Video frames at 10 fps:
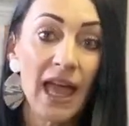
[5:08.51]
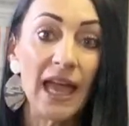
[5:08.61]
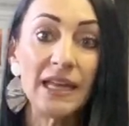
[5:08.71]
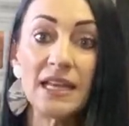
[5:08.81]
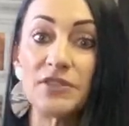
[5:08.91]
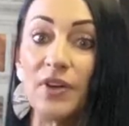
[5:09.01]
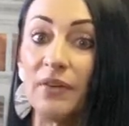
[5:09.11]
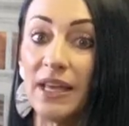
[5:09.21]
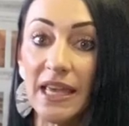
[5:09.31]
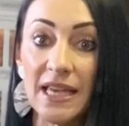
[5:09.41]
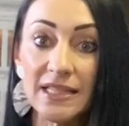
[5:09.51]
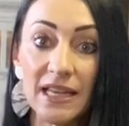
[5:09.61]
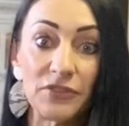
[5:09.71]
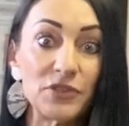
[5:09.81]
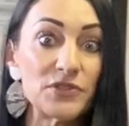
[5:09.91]
It is very easy.
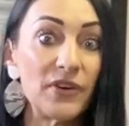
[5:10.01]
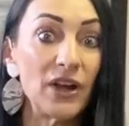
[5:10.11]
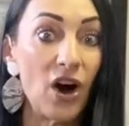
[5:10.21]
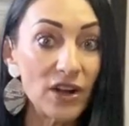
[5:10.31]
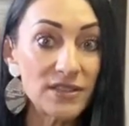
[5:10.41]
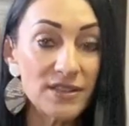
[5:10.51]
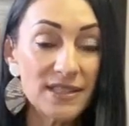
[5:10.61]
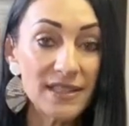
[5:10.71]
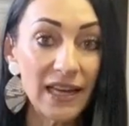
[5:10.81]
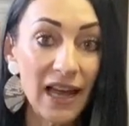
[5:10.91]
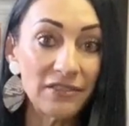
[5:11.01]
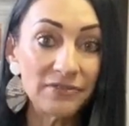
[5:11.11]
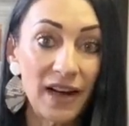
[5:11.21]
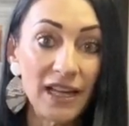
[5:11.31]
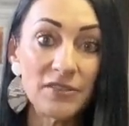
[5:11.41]
It feels very hot on the skin, I
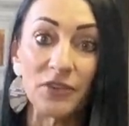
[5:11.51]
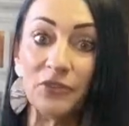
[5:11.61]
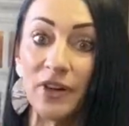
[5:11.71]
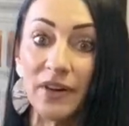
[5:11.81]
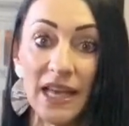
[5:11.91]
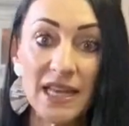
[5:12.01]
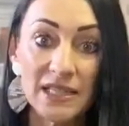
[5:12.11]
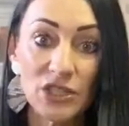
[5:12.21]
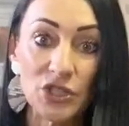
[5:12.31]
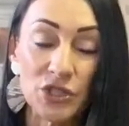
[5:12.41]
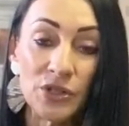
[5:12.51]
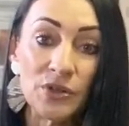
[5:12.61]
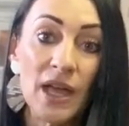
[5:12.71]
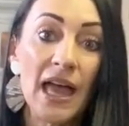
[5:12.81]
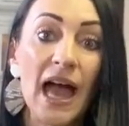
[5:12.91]
find, but very easy to
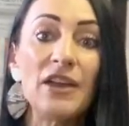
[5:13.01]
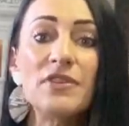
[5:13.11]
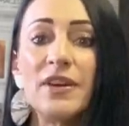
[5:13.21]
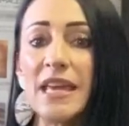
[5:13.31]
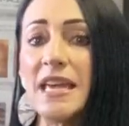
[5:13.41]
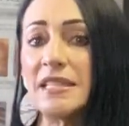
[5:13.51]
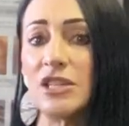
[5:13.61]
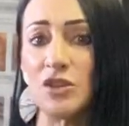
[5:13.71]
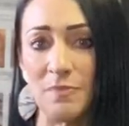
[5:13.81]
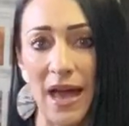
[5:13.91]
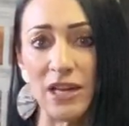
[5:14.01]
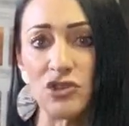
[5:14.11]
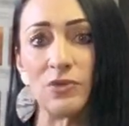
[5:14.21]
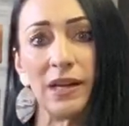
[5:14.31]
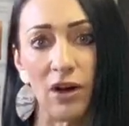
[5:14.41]
do and very easy to
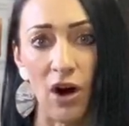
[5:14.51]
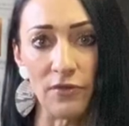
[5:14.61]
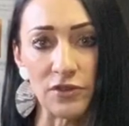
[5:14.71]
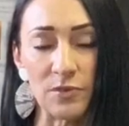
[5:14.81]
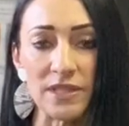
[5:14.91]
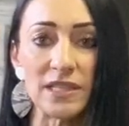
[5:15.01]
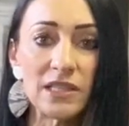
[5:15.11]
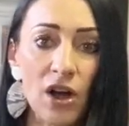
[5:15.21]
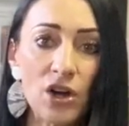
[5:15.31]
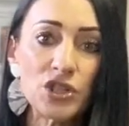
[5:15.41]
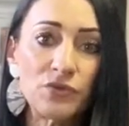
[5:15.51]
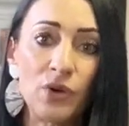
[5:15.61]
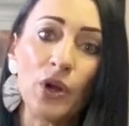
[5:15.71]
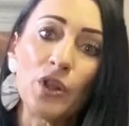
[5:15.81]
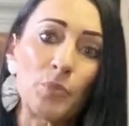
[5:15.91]
manage really afterwards. As long as you
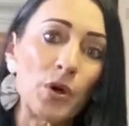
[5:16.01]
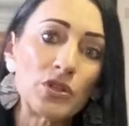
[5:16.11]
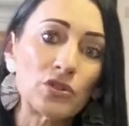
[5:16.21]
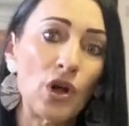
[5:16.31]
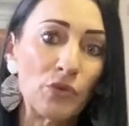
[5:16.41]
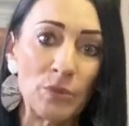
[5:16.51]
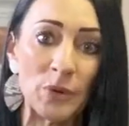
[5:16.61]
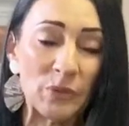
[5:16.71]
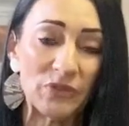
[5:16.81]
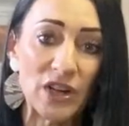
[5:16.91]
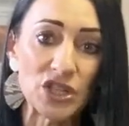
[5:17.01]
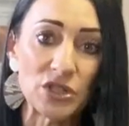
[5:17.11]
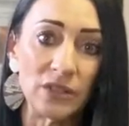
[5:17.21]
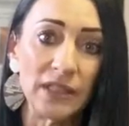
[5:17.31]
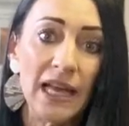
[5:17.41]
follow the protocol from your
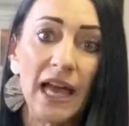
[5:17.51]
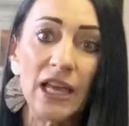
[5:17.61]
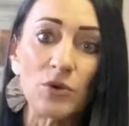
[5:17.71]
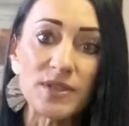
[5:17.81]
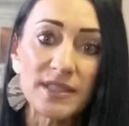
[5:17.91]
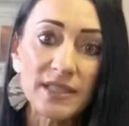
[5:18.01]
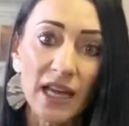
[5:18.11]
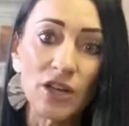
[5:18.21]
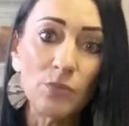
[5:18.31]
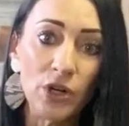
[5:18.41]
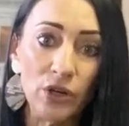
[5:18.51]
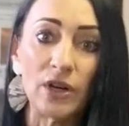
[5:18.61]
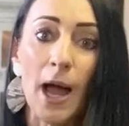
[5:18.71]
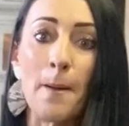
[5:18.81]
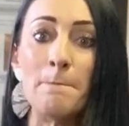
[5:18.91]
professional, your skin will
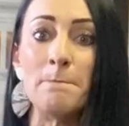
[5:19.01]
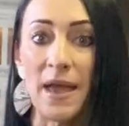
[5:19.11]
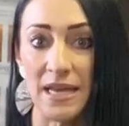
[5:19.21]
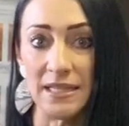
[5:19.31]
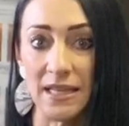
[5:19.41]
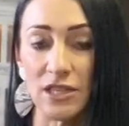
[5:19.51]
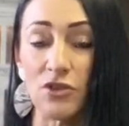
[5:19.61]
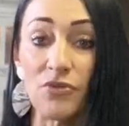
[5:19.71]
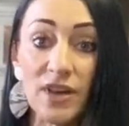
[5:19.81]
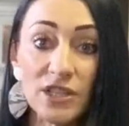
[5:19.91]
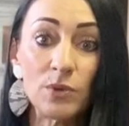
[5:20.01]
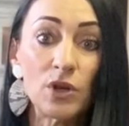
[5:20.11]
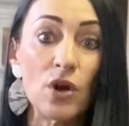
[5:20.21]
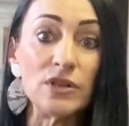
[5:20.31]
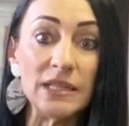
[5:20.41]
look amazing. So this will
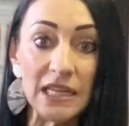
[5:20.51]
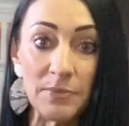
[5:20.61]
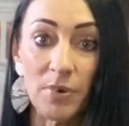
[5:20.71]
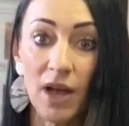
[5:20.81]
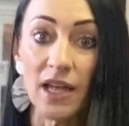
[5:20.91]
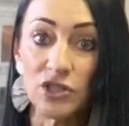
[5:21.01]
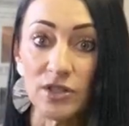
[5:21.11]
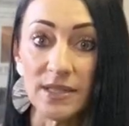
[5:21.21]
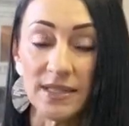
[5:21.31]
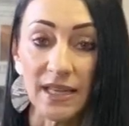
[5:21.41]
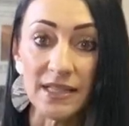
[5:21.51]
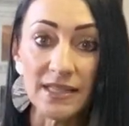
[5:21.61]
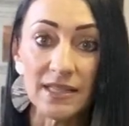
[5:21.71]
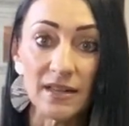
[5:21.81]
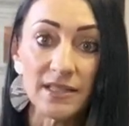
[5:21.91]
go deeper into the skin
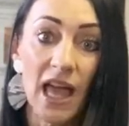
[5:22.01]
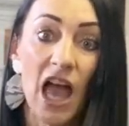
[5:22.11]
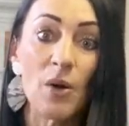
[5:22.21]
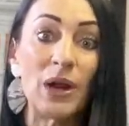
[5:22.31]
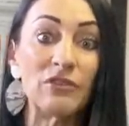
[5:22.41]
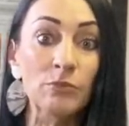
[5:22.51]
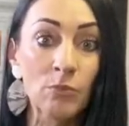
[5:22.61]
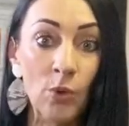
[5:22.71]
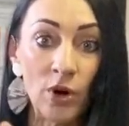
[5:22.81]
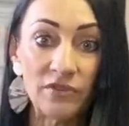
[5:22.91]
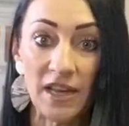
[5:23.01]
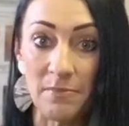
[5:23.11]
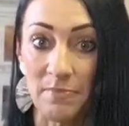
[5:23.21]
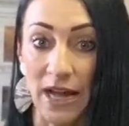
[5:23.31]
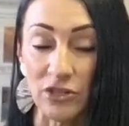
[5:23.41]
cells, will have more of an
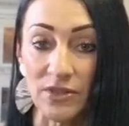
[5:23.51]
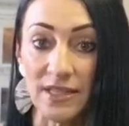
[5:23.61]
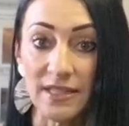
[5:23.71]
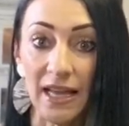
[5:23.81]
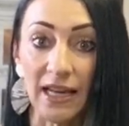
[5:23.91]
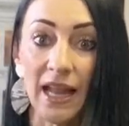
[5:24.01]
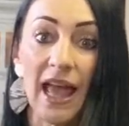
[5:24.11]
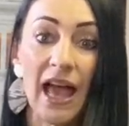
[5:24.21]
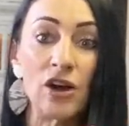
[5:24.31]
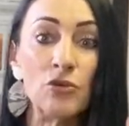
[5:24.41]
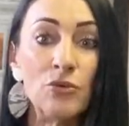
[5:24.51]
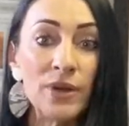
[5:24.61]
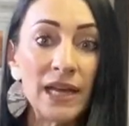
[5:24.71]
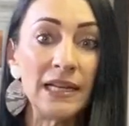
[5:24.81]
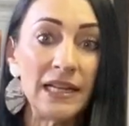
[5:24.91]
impact on the skin and
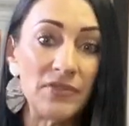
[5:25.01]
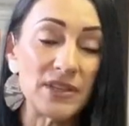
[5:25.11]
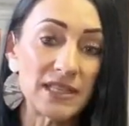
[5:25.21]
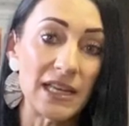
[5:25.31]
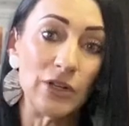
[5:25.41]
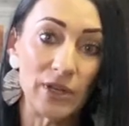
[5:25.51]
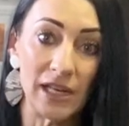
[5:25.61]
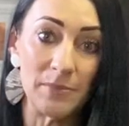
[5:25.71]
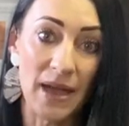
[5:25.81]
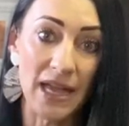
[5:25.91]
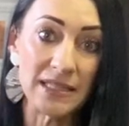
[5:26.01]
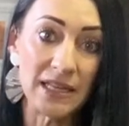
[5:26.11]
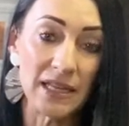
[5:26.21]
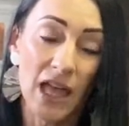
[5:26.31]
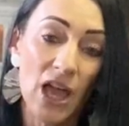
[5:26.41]
really leave the skin looking
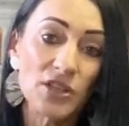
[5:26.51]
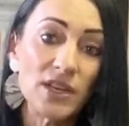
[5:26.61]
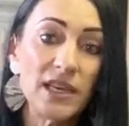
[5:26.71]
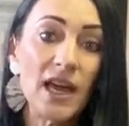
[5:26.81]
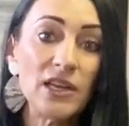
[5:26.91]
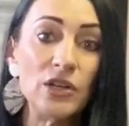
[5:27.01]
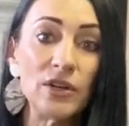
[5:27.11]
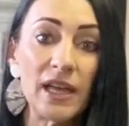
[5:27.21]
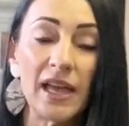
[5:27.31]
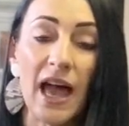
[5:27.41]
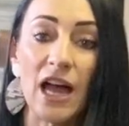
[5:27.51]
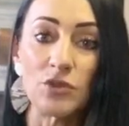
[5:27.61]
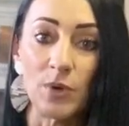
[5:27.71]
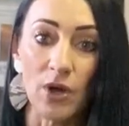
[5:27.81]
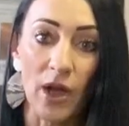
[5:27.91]
amazing. So here you're looking
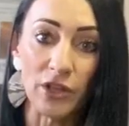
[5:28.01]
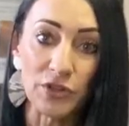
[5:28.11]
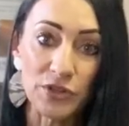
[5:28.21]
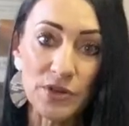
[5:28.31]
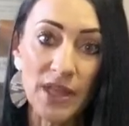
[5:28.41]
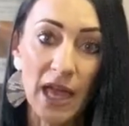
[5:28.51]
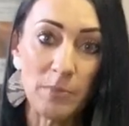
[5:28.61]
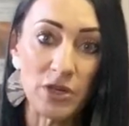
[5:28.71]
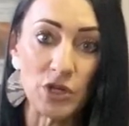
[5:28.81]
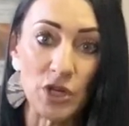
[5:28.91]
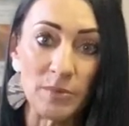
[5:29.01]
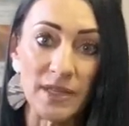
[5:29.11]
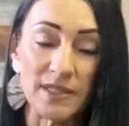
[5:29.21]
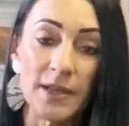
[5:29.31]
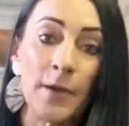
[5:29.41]
at, we're going through the
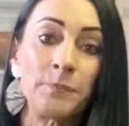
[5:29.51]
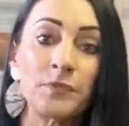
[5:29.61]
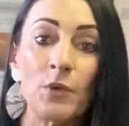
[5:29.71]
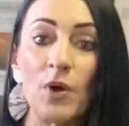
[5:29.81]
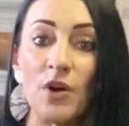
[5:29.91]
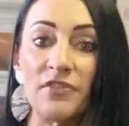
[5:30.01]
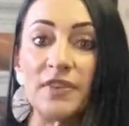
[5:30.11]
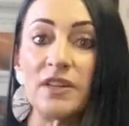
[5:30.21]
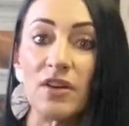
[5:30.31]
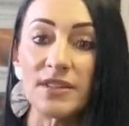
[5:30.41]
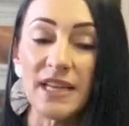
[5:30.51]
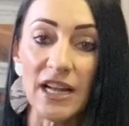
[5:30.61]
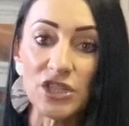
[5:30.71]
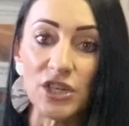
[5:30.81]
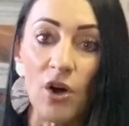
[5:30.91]
epidermis. We often are
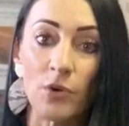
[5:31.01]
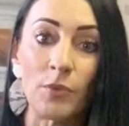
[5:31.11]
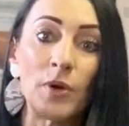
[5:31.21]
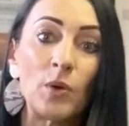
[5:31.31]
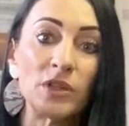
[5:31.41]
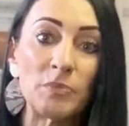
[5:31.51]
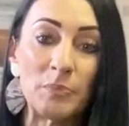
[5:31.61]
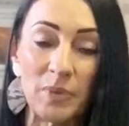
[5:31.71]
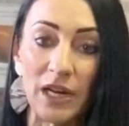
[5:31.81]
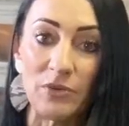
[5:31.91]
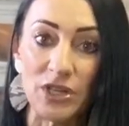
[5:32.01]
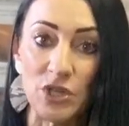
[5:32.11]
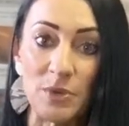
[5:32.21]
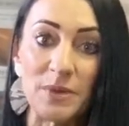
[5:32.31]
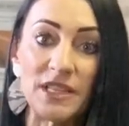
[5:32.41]
touching on what we call the papillary
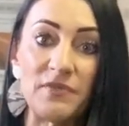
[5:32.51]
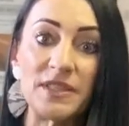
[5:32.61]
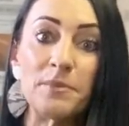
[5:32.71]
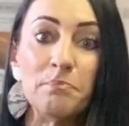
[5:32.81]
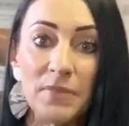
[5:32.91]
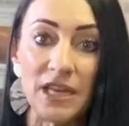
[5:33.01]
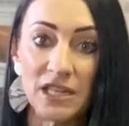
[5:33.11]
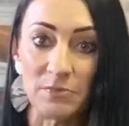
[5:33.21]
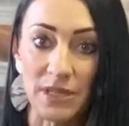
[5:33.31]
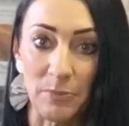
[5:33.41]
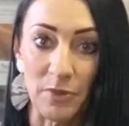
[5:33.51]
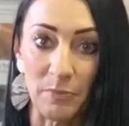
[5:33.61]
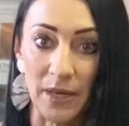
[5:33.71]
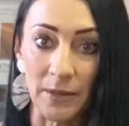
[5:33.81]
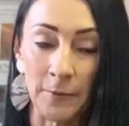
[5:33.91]
dermis if it's a medium depth
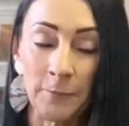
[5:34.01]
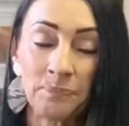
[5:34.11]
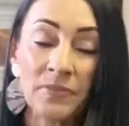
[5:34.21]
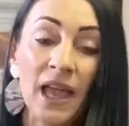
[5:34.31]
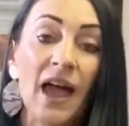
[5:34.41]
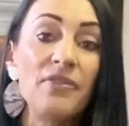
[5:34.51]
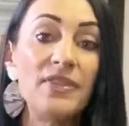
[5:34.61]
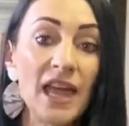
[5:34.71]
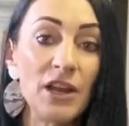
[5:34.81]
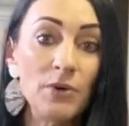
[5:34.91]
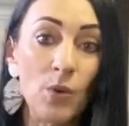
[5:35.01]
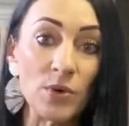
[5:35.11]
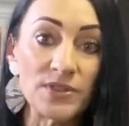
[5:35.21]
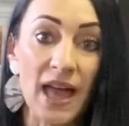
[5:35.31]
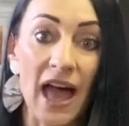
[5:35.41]
peel. And then we
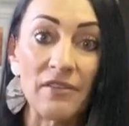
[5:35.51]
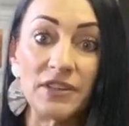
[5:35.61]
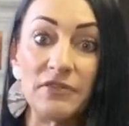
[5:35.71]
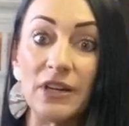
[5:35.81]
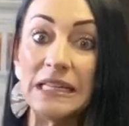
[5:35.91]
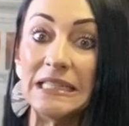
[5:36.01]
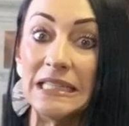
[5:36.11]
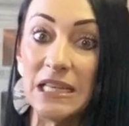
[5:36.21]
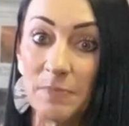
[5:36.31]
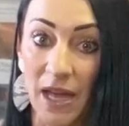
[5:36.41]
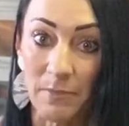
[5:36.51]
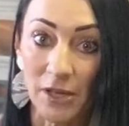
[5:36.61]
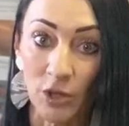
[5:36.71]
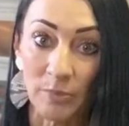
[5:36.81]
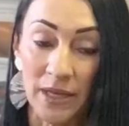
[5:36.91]
also have the very deep
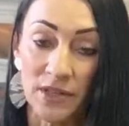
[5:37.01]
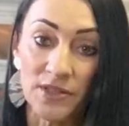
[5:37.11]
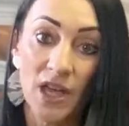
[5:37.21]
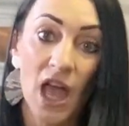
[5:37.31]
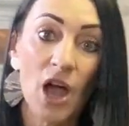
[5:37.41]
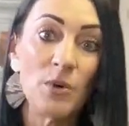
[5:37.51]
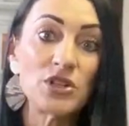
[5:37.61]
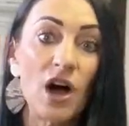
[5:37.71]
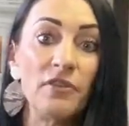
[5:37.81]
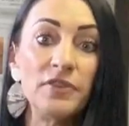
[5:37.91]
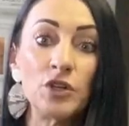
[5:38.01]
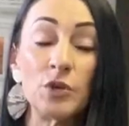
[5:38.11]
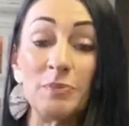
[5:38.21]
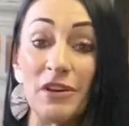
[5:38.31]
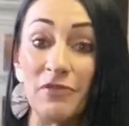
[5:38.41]
chemical peels, which often
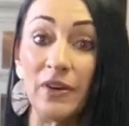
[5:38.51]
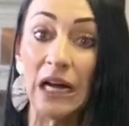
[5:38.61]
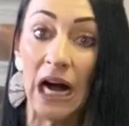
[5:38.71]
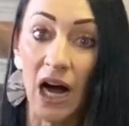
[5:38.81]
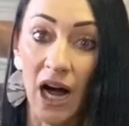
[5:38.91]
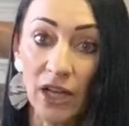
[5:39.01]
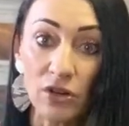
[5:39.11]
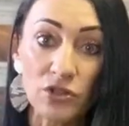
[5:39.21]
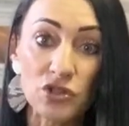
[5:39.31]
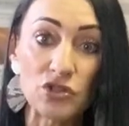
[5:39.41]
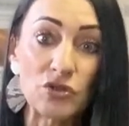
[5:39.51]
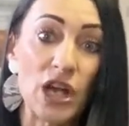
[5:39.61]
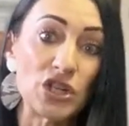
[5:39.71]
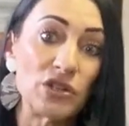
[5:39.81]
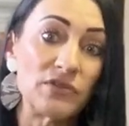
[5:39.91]
could be a very high
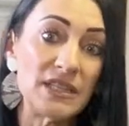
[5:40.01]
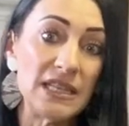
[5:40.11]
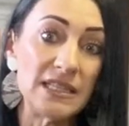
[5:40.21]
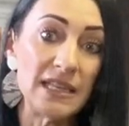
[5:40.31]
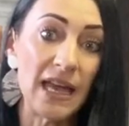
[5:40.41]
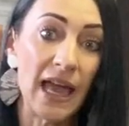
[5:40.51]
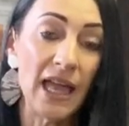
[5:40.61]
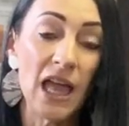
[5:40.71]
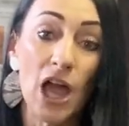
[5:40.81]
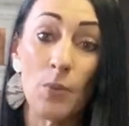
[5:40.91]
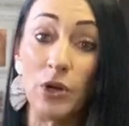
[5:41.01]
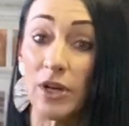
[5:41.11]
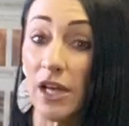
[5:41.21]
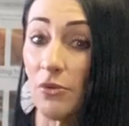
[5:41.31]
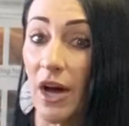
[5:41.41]
concentration of TCA. We're
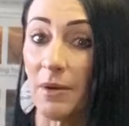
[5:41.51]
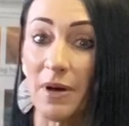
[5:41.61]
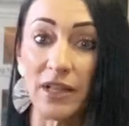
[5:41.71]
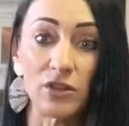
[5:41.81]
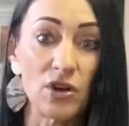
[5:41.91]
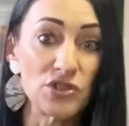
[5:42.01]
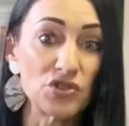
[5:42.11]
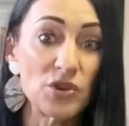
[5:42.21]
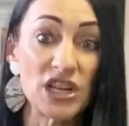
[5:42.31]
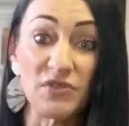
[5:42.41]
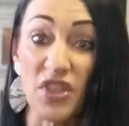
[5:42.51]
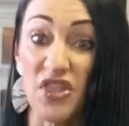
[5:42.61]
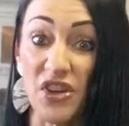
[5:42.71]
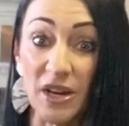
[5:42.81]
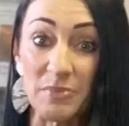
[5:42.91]
looking around about the concentration of
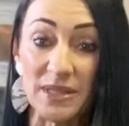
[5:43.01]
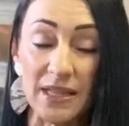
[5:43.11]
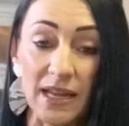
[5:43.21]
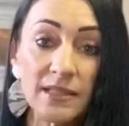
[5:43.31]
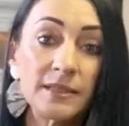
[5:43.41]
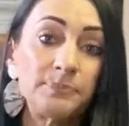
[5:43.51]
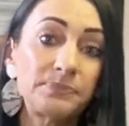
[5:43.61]
30%.